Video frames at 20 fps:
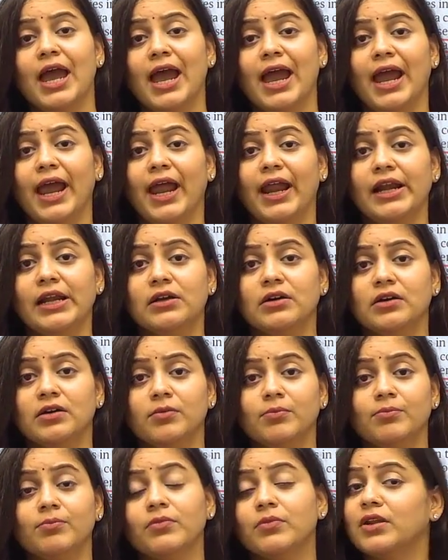and
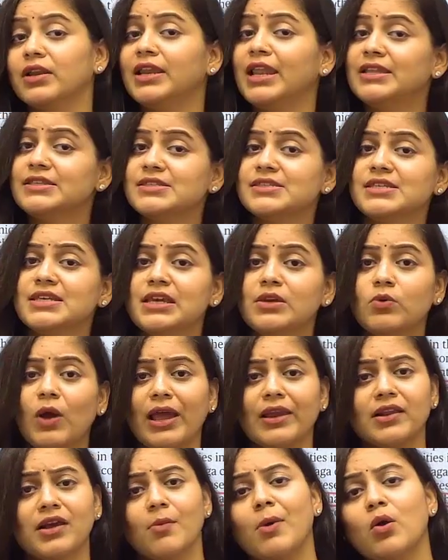um, let's see
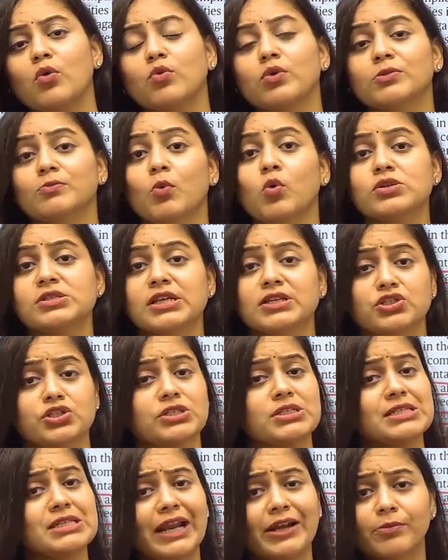i'll come out with more
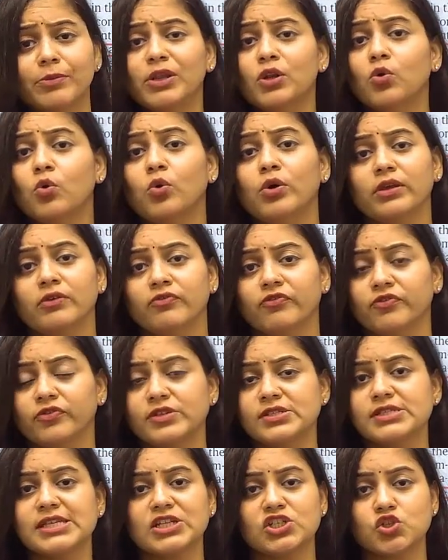sessions let me know if
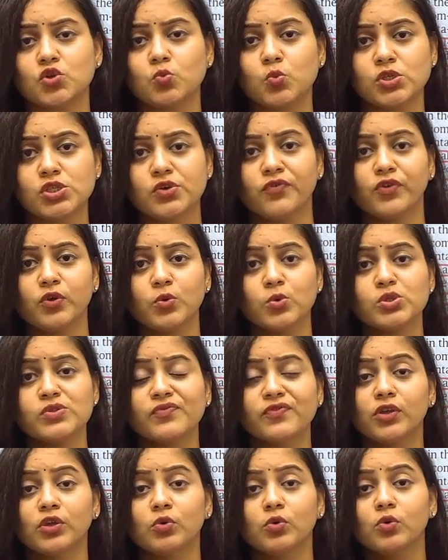this session was of use
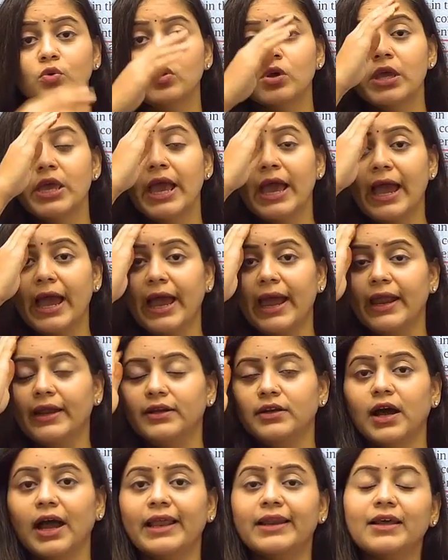for you and
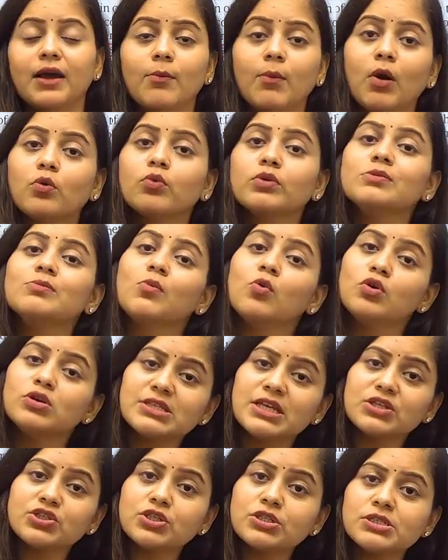i'll come out with more
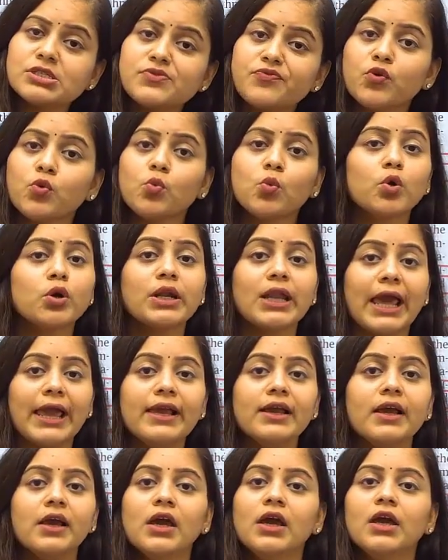sessions if you would
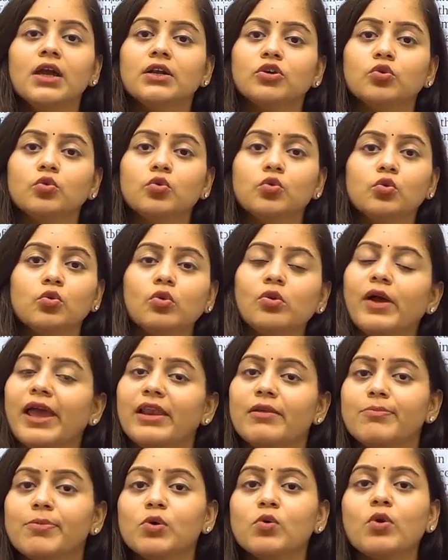like to
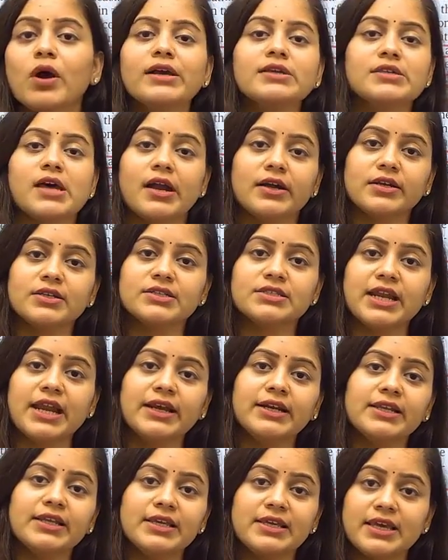help you guys
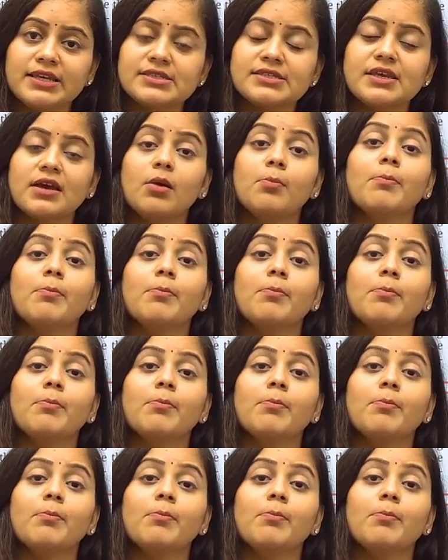understand ki kaise hum